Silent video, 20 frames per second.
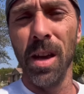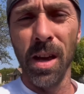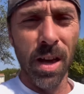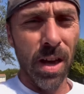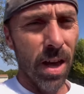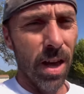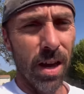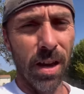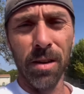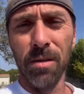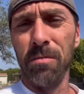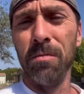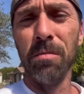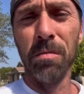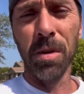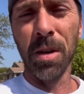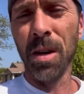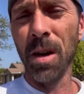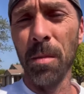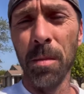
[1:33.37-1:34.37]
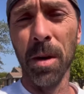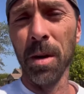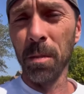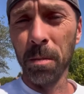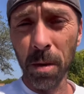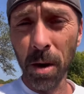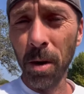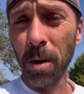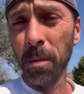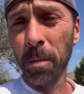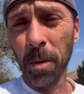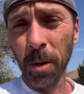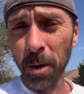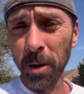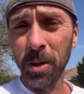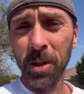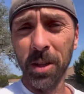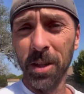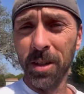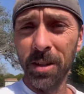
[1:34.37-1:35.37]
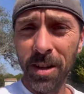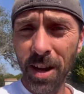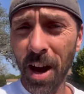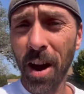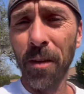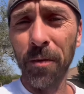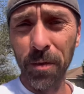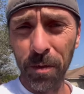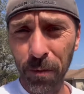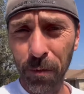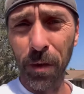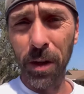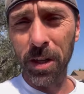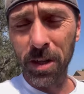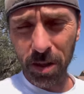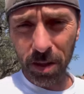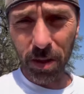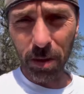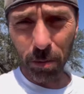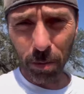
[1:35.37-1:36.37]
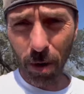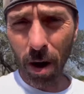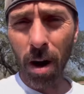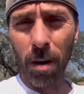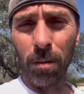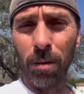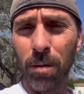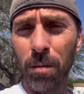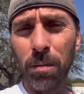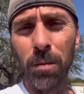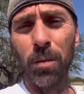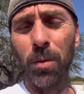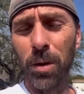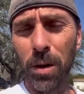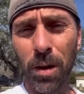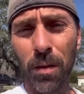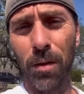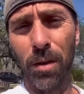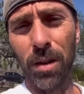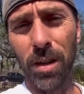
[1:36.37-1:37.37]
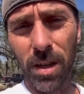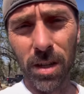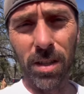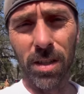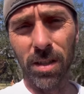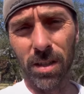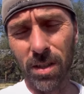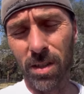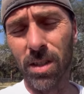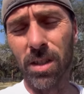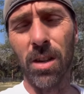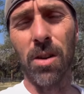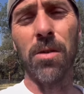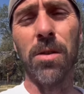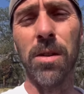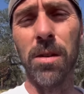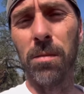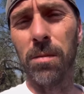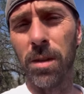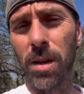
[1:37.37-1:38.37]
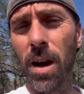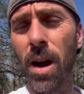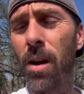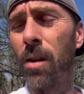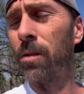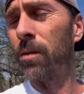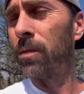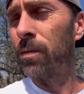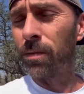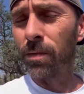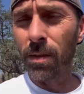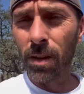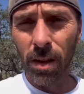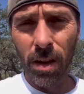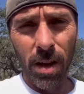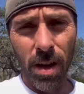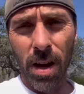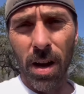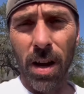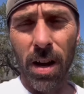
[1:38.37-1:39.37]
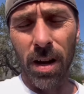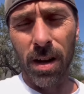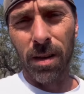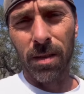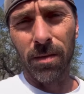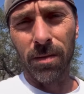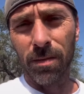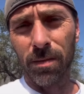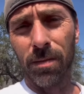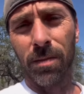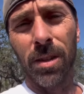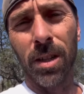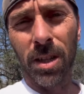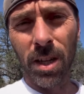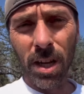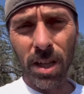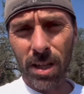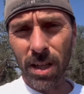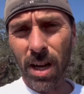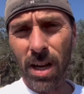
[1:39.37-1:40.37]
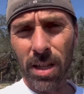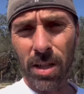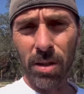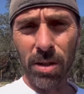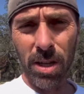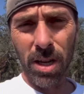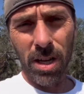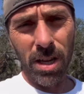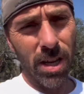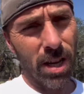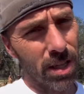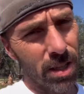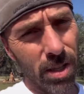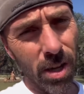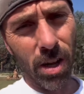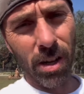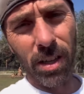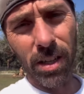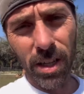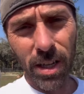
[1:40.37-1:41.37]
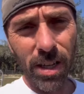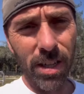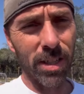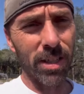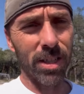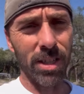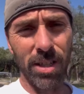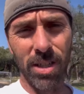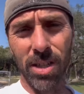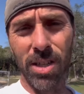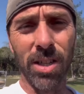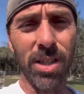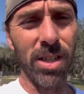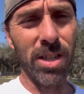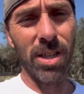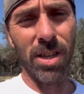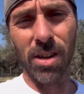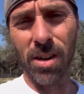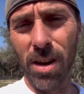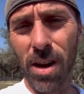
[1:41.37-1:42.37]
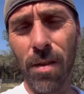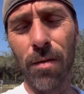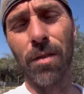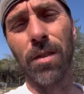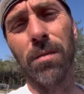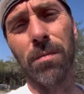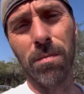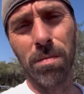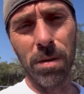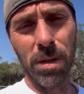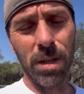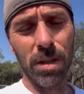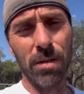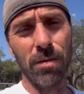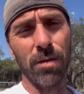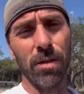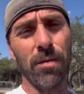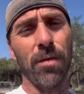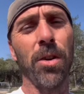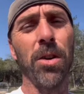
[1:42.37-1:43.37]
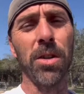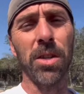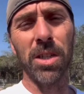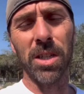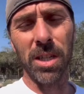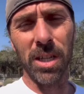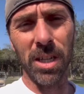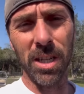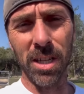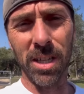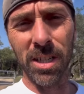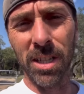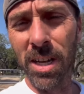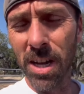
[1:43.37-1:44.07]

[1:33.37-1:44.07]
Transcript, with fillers: and becoming a better person after fixing the problem, whatever it is that's slowing them down. Because uh, that, that's, that's all it is. It's just, you know, every piece of adversity is